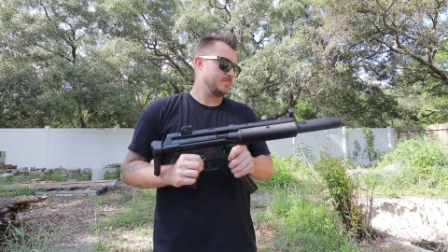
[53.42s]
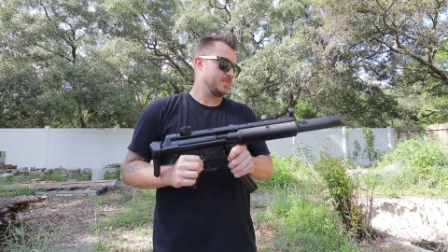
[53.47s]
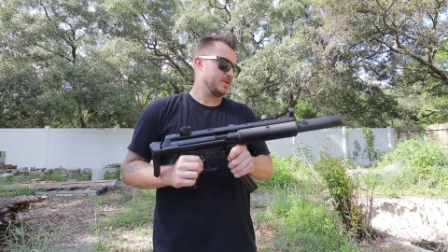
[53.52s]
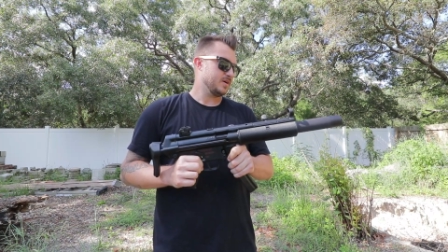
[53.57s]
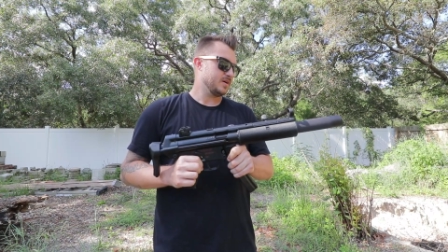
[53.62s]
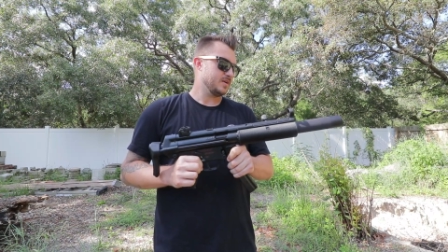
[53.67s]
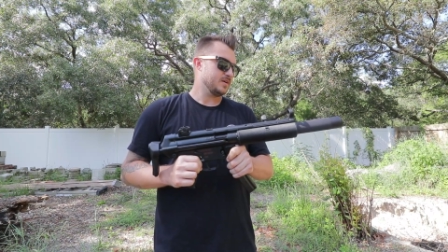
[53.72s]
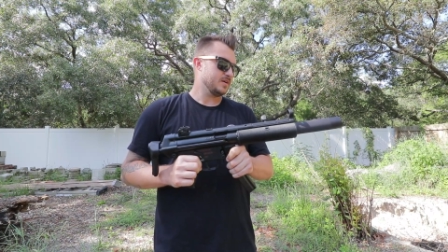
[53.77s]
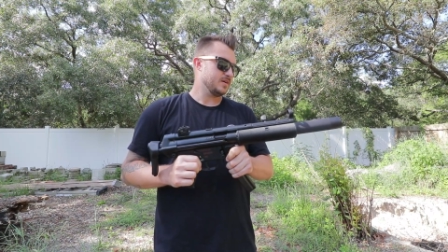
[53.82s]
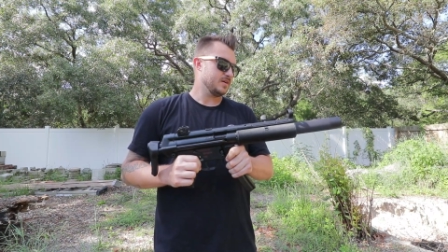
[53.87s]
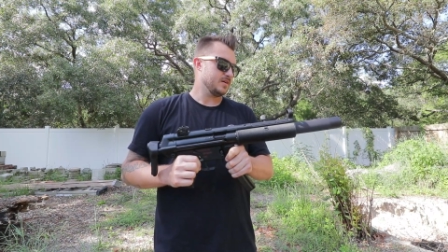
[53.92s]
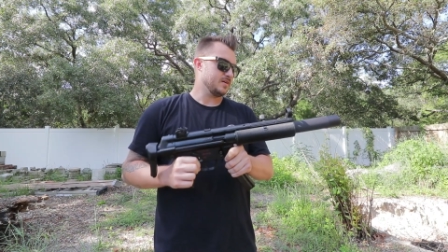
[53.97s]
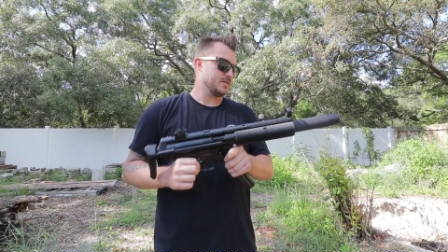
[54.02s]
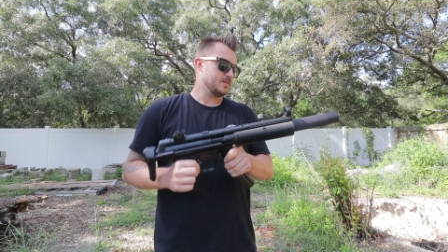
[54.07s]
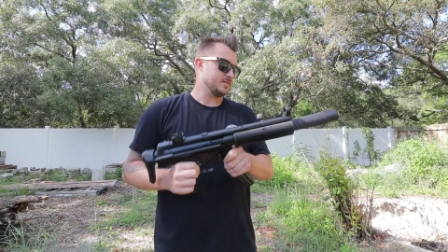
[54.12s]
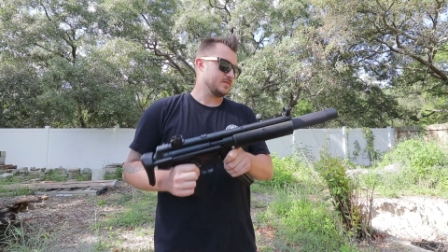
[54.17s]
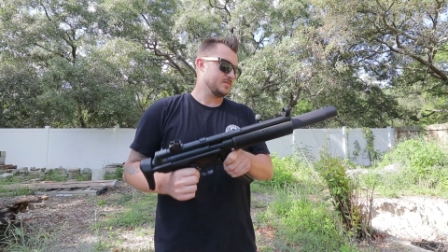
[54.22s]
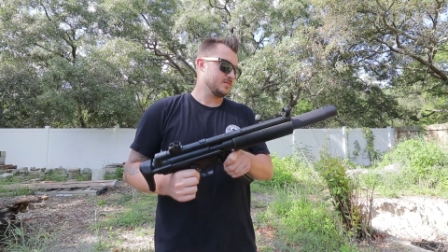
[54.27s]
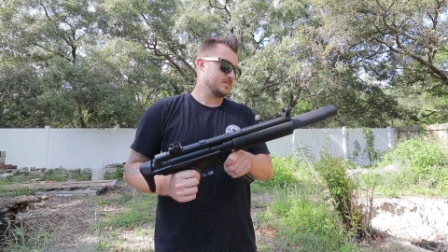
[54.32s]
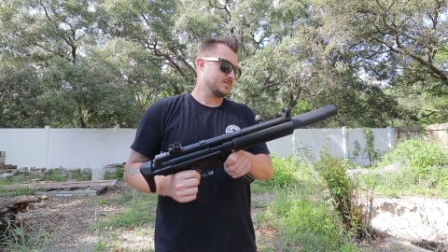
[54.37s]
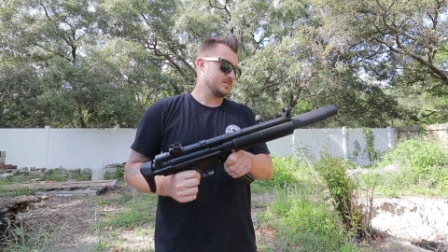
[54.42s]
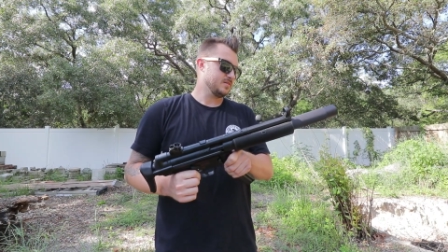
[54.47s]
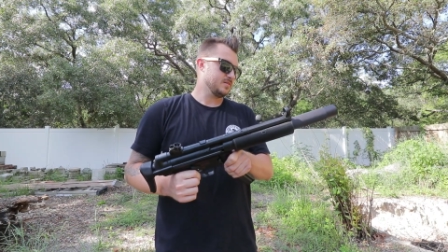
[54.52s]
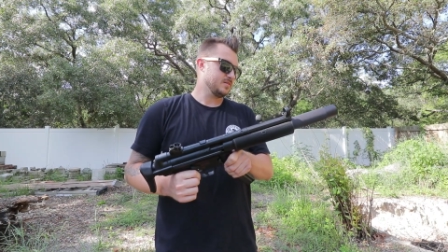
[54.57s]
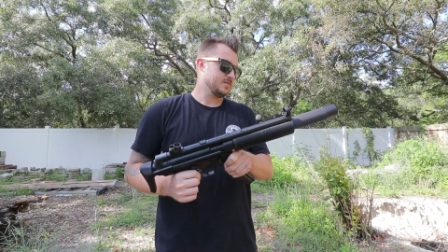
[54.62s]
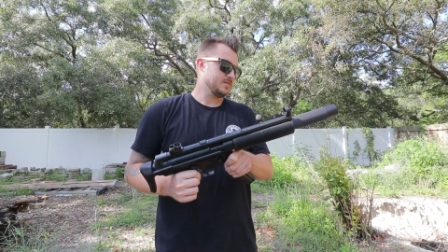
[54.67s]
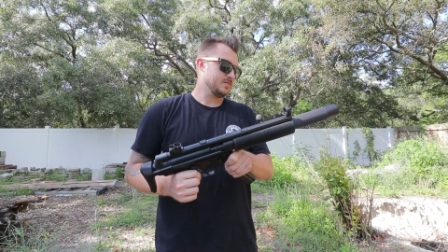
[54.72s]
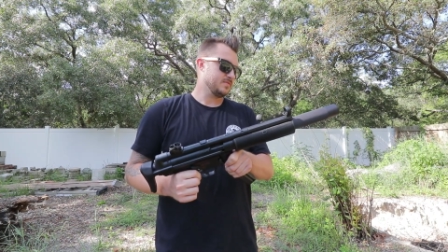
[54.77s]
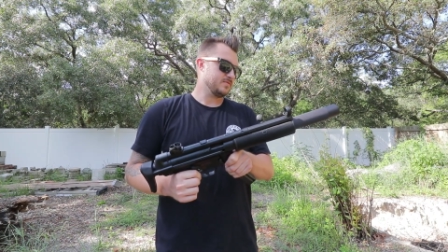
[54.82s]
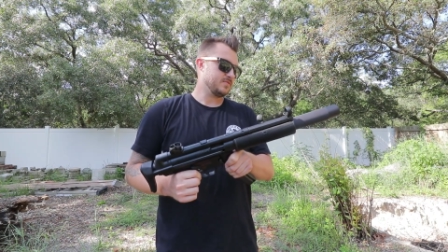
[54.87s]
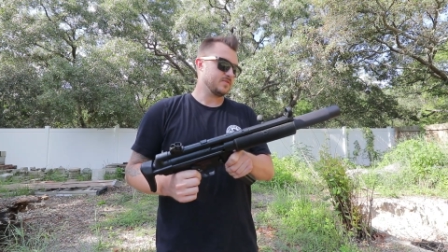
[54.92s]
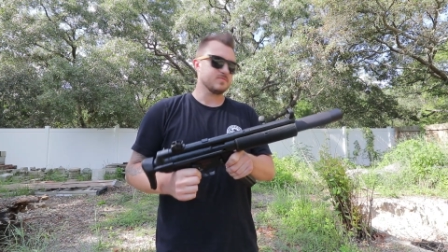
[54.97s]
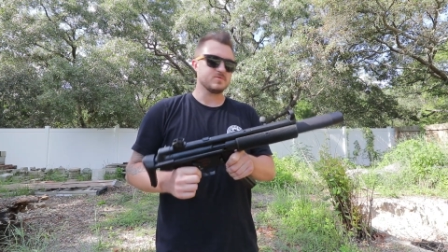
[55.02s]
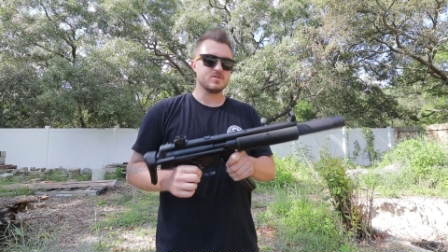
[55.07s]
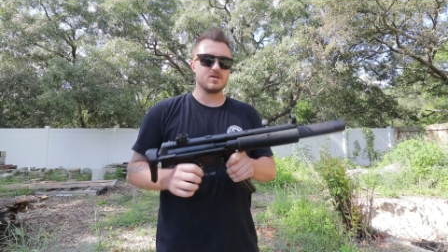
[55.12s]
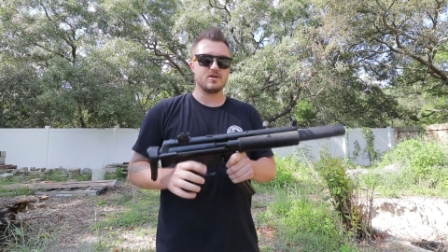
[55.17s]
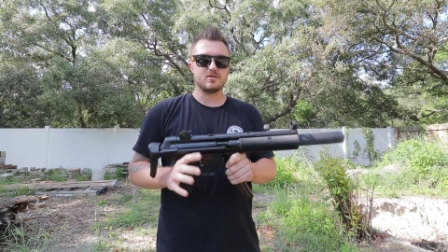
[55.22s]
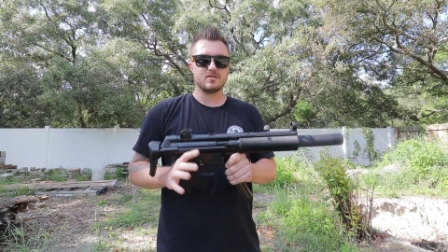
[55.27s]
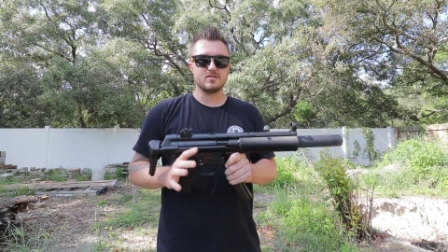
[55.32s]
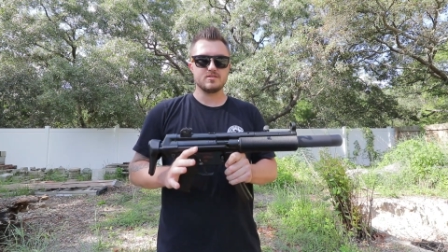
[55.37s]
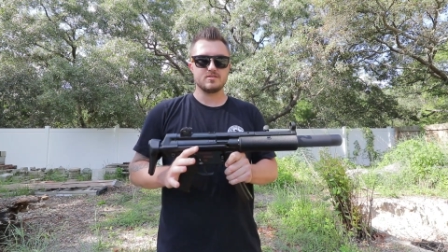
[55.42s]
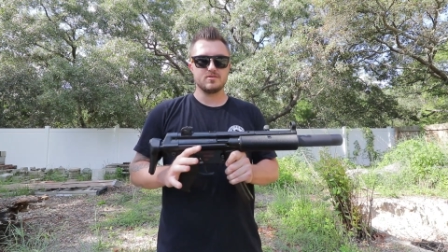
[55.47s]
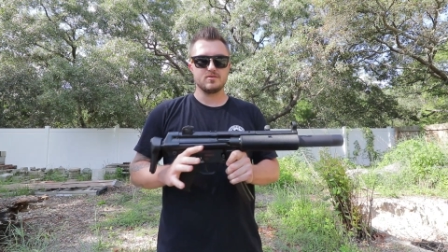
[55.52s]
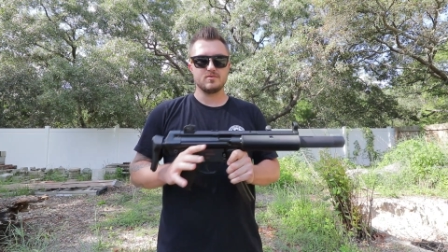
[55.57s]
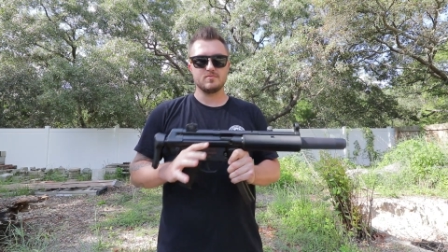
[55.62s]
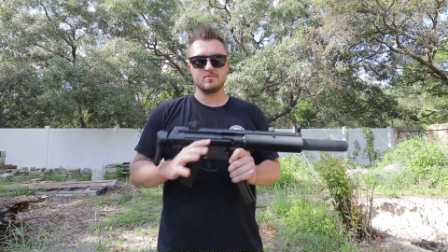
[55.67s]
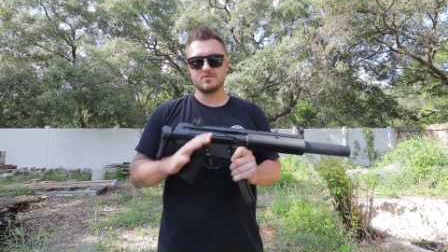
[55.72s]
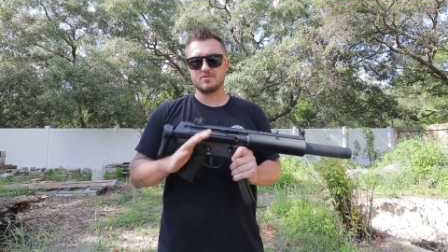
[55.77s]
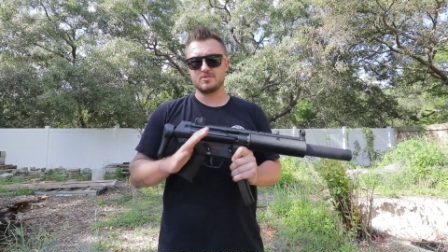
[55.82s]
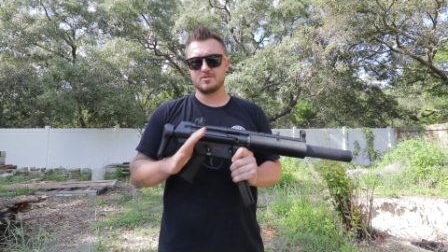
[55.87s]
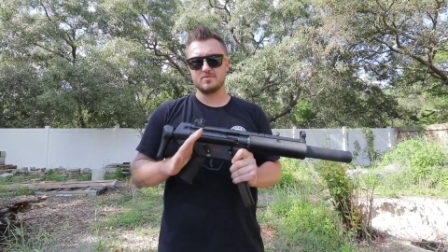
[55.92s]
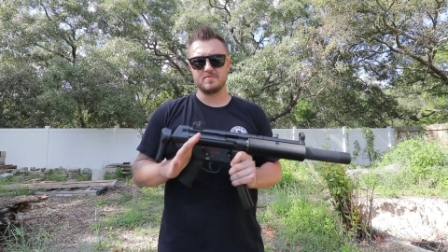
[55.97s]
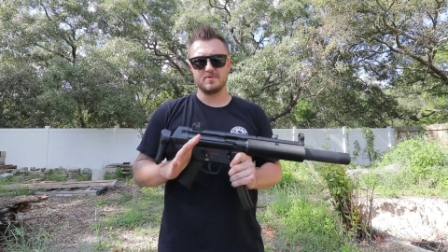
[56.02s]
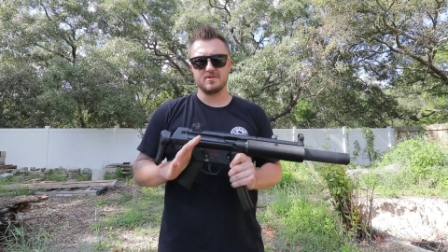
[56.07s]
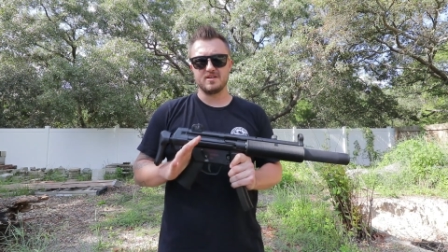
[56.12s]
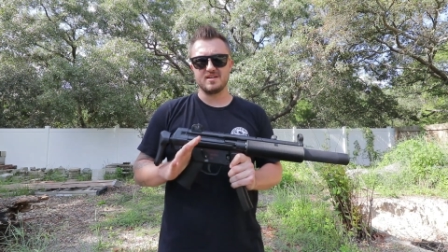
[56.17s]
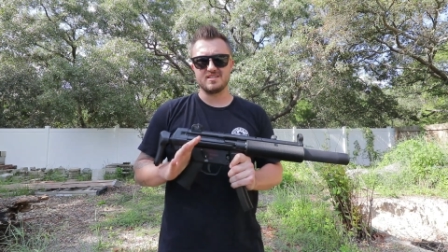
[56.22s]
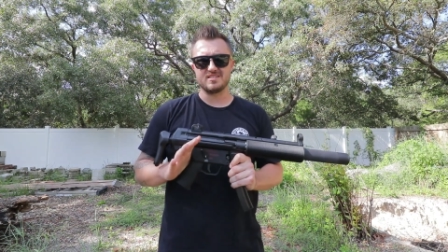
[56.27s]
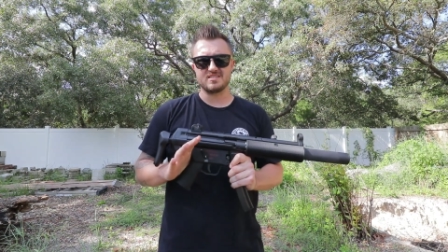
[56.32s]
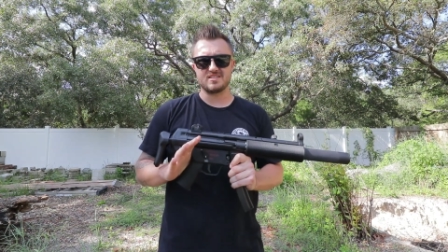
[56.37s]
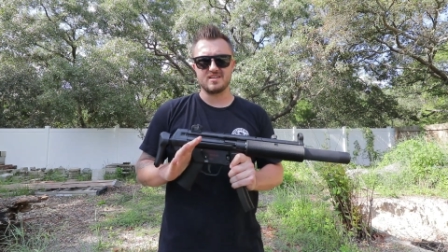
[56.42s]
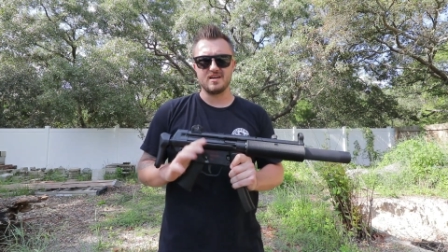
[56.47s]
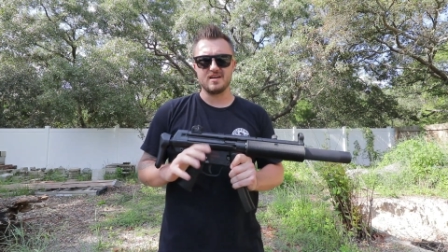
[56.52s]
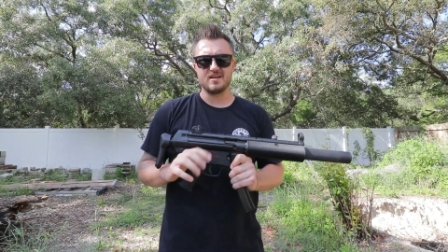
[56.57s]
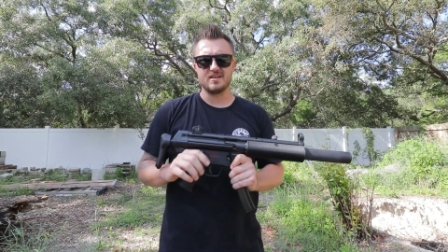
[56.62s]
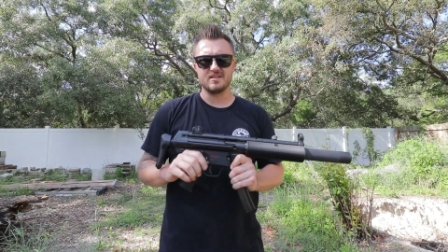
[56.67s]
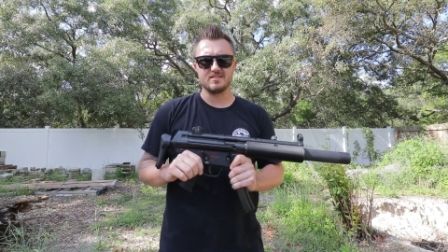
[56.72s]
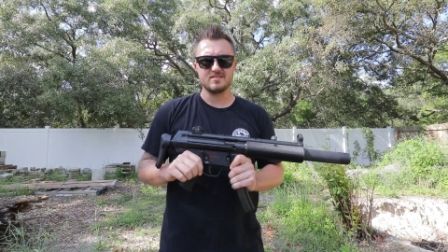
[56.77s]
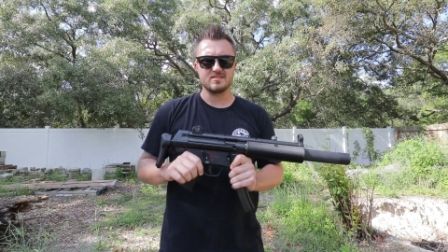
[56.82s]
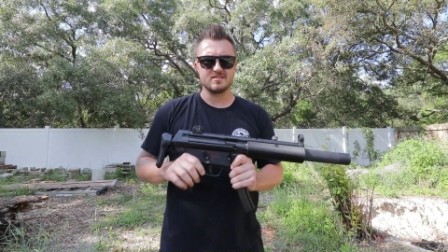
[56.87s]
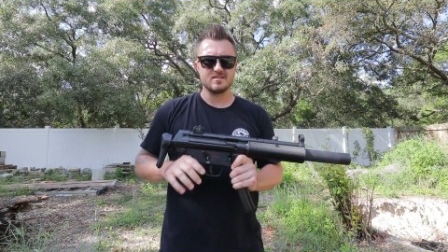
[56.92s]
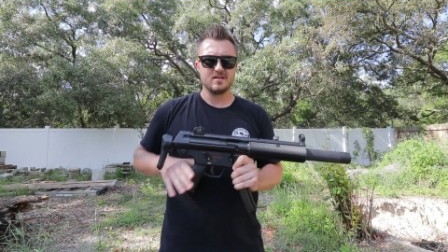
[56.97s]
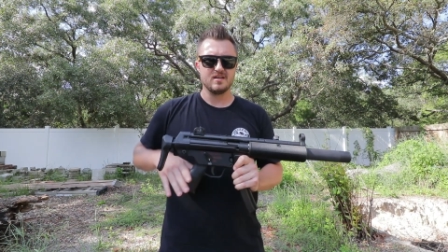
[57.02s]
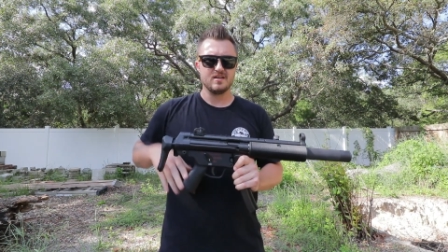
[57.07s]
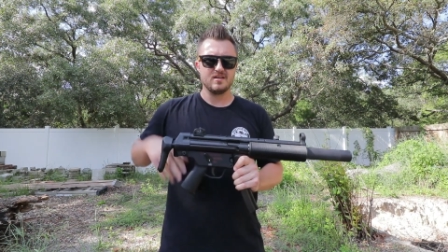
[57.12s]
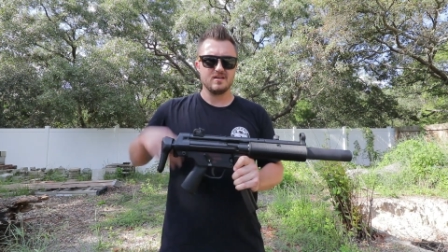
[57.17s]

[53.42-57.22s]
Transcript: but uh, from talking to them, they're super nice guys.